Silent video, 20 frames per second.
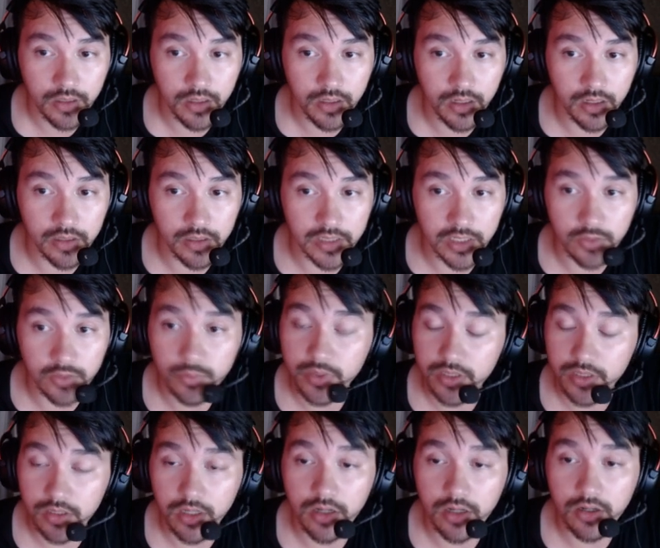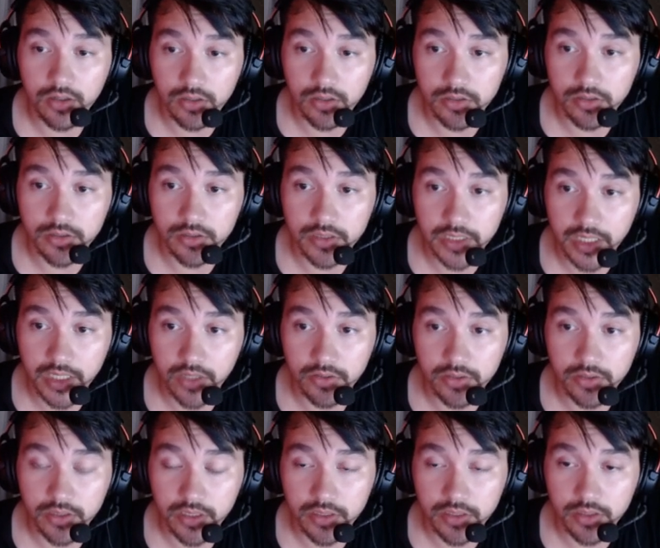that would be a lot harder to
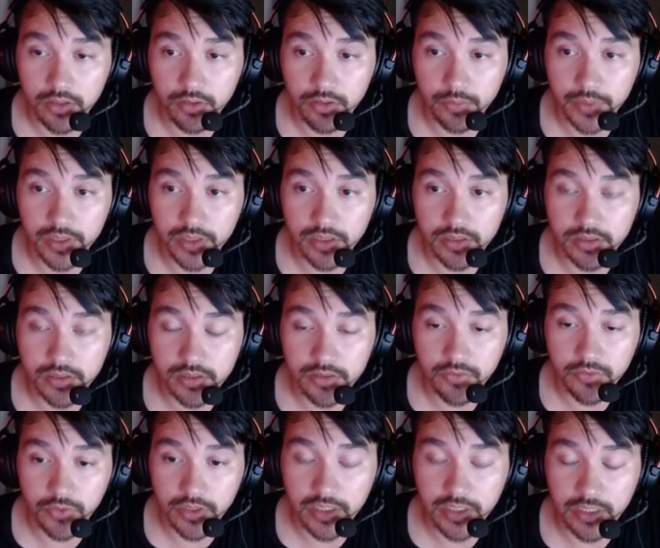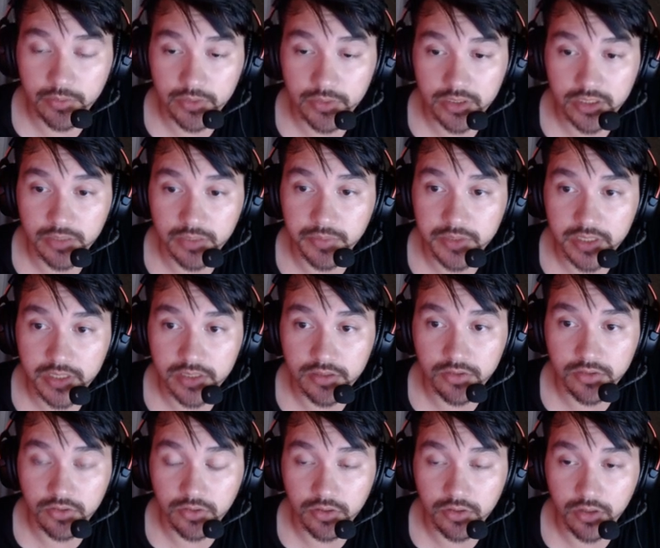calculate though because crit damage subsets
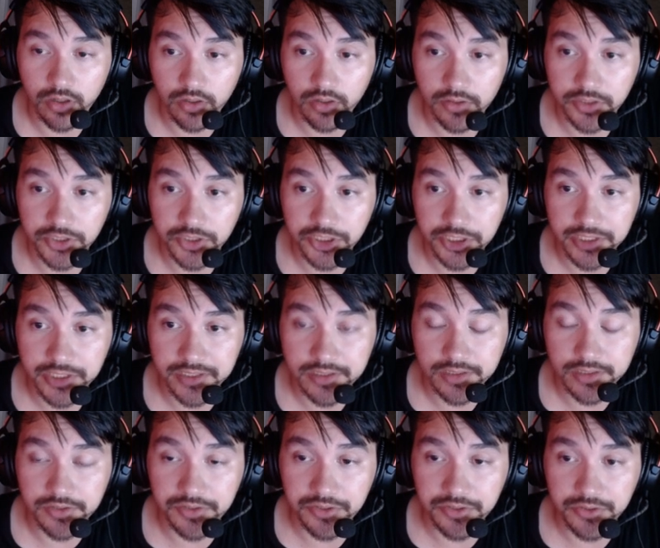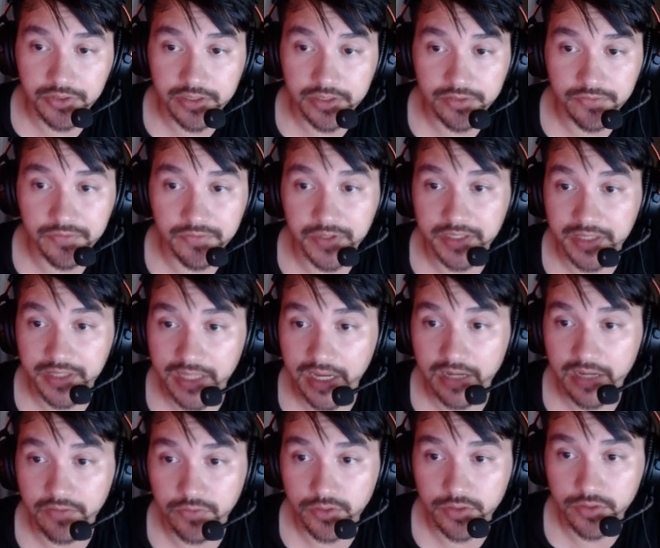are RNG, so you'd have to find the
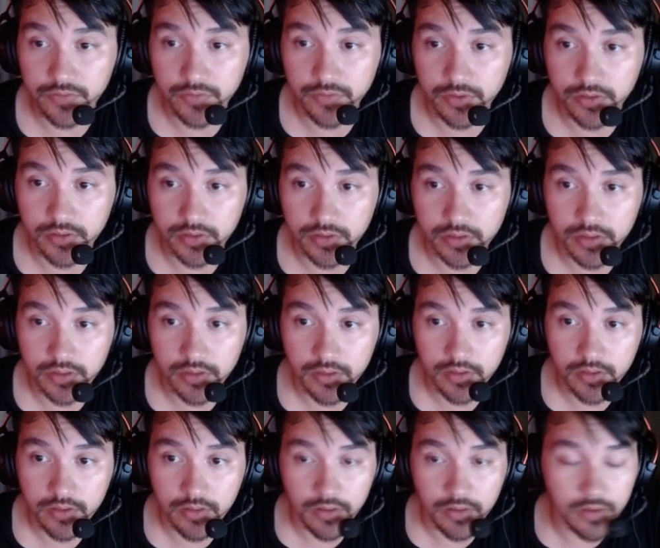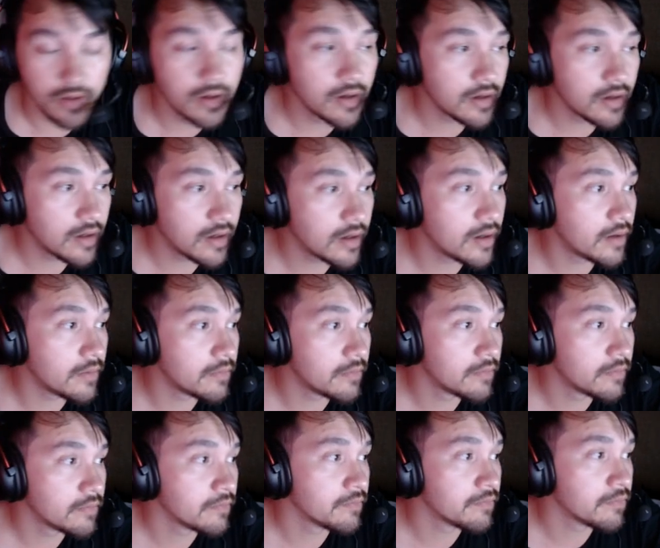average first.
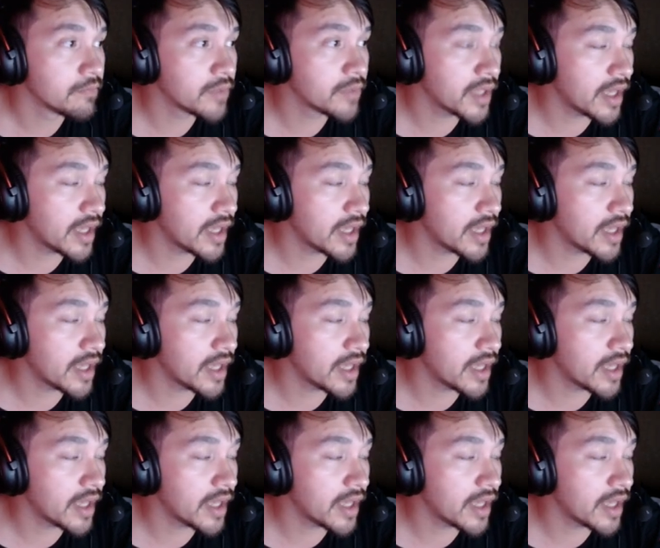But